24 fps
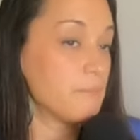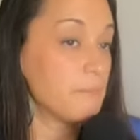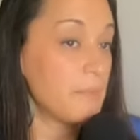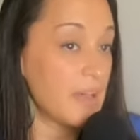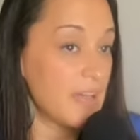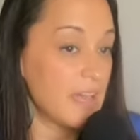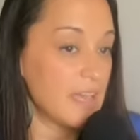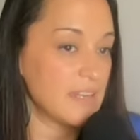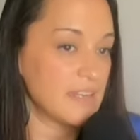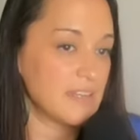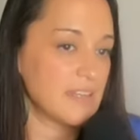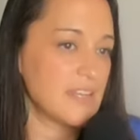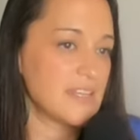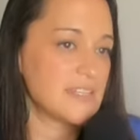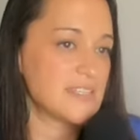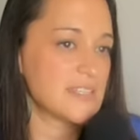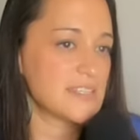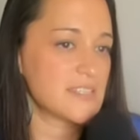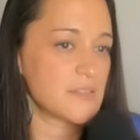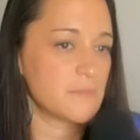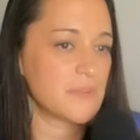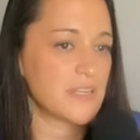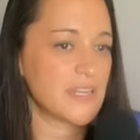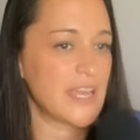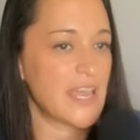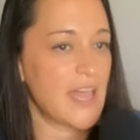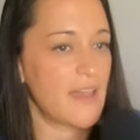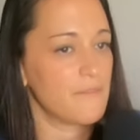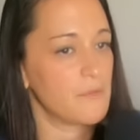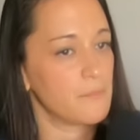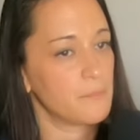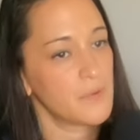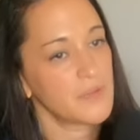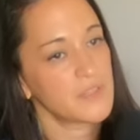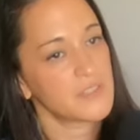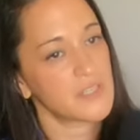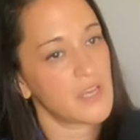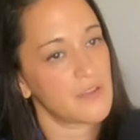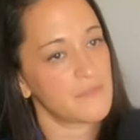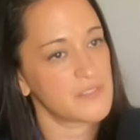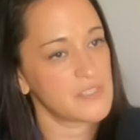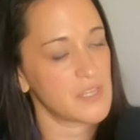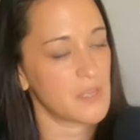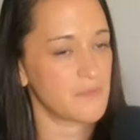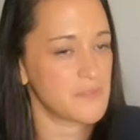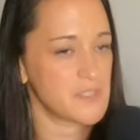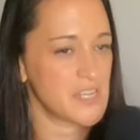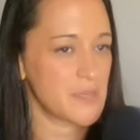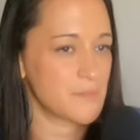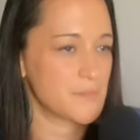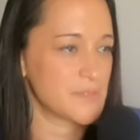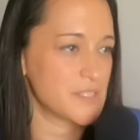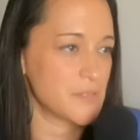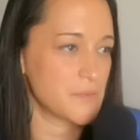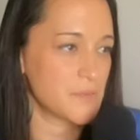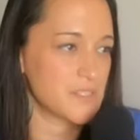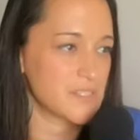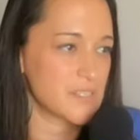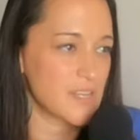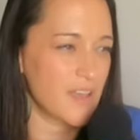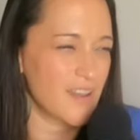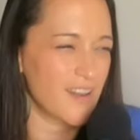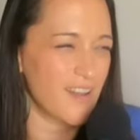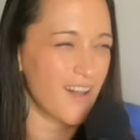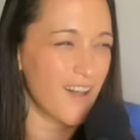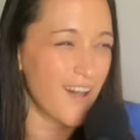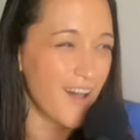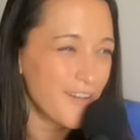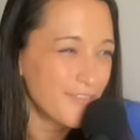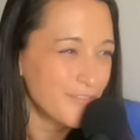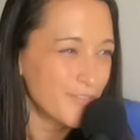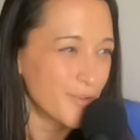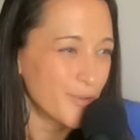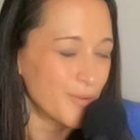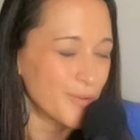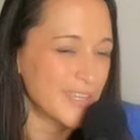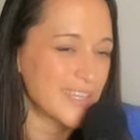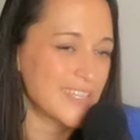But it doesn't mean I haven't booked off self tape, so it's not awful.